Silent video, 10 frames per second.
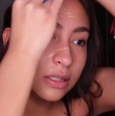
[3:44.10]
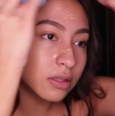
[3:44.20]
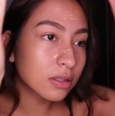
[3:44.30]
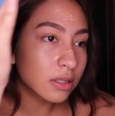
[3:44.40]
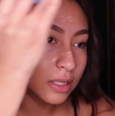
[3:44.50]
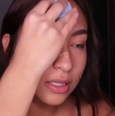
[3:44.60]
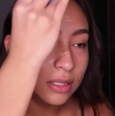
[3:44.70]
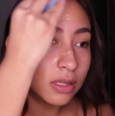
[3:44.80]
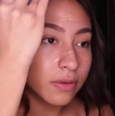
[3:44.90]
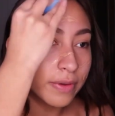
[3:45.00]

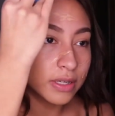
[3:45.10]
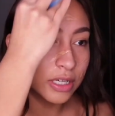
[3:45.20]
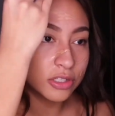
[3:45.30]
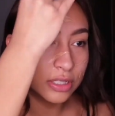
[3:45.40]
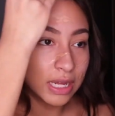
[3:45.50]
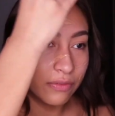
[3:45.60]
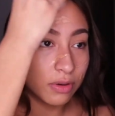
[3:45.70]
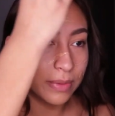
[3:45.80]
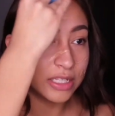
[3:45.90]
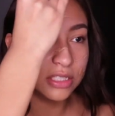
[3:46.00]
Literally no foundation
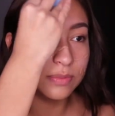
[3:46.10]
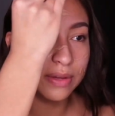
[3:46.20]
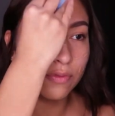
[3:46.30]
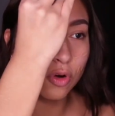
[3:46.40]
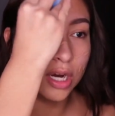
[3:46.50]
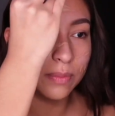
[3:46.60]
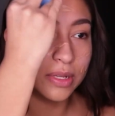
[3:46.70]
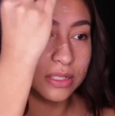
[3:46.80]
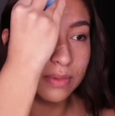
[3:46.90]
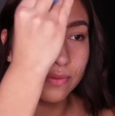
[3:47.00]
ever matches my forehead
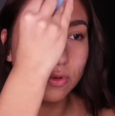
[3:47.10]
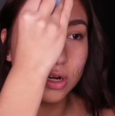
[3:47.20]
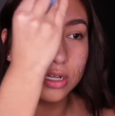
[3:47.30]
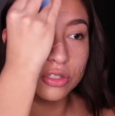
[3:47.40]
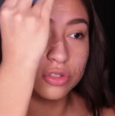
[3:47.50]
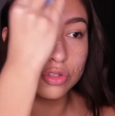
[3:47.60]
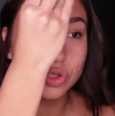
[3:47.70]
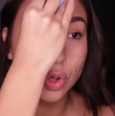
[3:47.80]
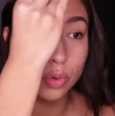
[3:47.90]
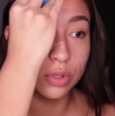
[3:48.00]
because my forehead is
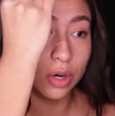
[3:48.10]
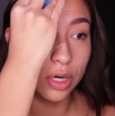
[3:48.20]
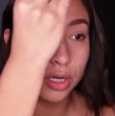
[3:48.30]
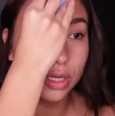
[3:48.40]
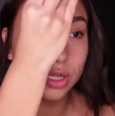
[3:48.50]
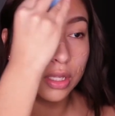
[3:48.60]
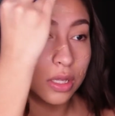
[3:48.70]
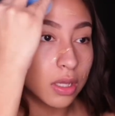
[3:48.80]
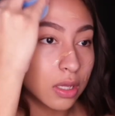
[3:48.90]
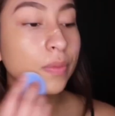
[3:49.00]
so dark.
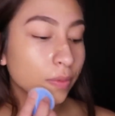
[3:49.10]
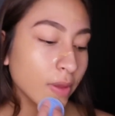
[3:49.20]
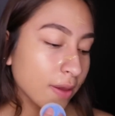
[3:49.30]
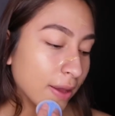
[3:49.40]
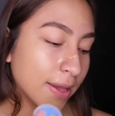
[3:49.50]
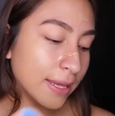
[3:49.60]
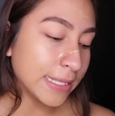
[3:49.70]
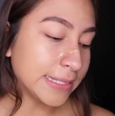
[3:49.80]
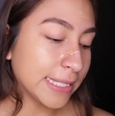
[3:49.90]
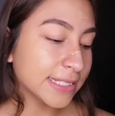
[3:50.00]

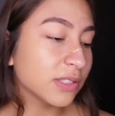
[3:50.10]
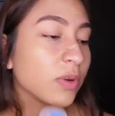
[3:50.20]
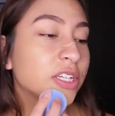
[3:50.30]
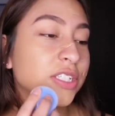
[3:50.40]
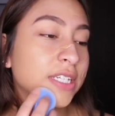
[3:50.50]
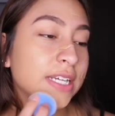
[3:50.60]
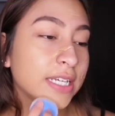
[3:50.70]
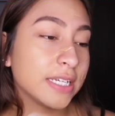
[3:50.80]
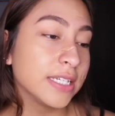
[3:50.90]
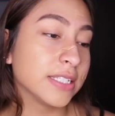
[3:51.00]
Next question
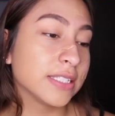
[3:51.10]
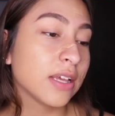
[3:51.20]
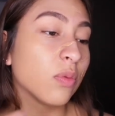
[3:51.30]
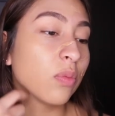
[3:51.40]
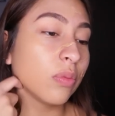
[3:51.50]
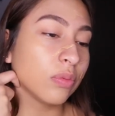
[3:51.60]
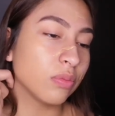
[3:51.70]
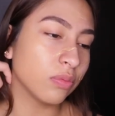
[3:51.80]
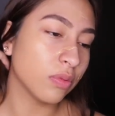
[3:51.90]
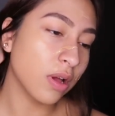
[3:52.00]
is,
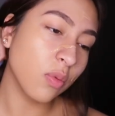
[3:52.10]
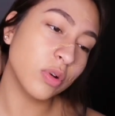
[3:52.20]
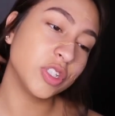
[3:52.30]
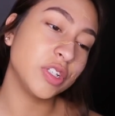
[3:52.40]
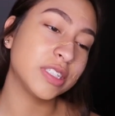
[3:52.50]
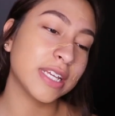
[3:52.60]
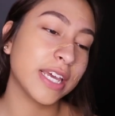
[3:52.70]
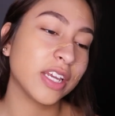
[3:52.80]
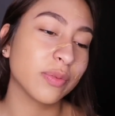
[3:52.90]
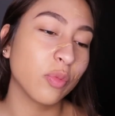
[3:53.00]
would you
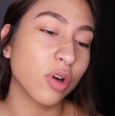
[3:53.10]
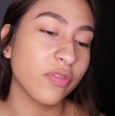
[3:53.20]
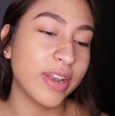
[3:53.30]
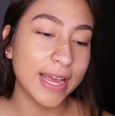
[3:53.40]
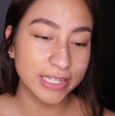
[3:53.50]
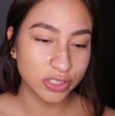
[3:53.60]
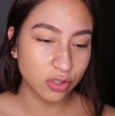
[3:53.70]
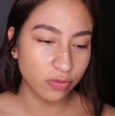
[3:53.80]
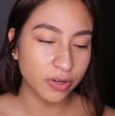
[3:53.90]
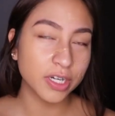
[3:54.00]
say you're more of an
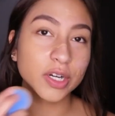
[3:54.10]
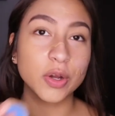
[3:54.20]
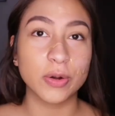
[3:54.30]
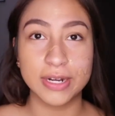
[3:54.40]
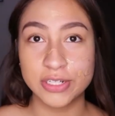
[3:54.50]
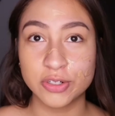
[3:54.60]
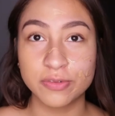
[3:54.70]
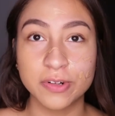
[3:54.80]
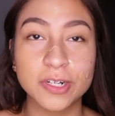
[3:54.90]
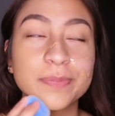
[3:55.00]
extrovert or
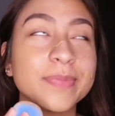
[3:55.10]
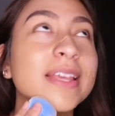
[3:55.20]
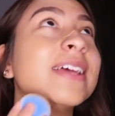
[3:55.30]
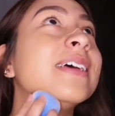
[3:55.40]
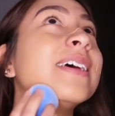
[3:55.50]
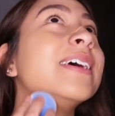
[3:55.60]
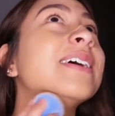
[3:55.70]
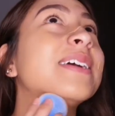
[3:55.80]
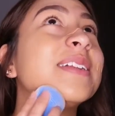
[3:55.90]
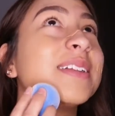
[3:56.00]
introvert?
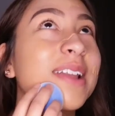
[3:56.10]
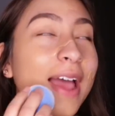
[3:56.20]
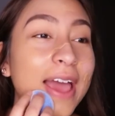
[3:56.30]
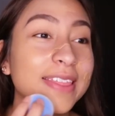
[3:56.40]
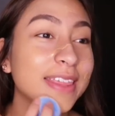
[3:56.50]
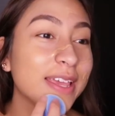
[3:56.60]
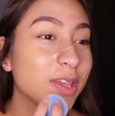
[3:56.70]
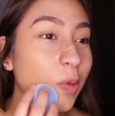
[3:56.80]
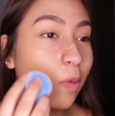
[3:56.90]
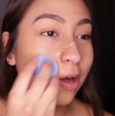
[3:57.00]
And I
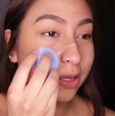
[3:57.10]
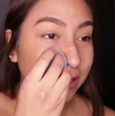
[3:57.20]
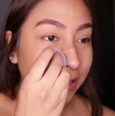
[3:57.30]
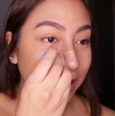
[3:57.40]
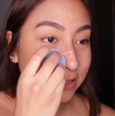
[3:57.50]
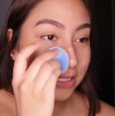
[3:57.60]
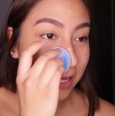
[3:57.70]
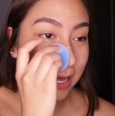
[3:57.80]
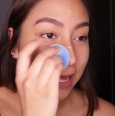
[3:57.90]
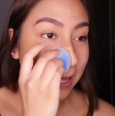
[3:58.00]
think you all can guess
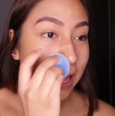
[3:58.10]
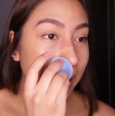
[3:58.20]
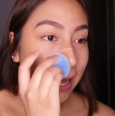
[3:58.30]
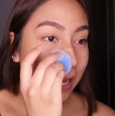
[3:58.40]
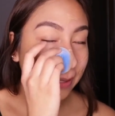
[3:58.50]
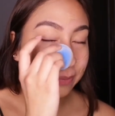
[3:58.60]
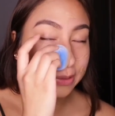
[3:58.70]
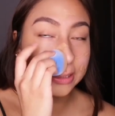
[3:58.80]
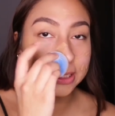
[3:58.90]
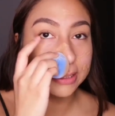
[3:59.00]
that.
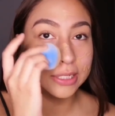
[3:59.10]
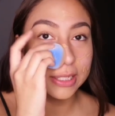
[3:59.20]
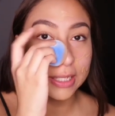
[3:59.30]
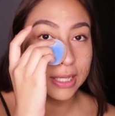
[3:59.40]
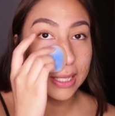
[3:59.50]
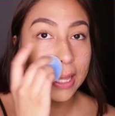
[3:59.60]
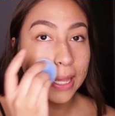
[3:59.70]
I'm literally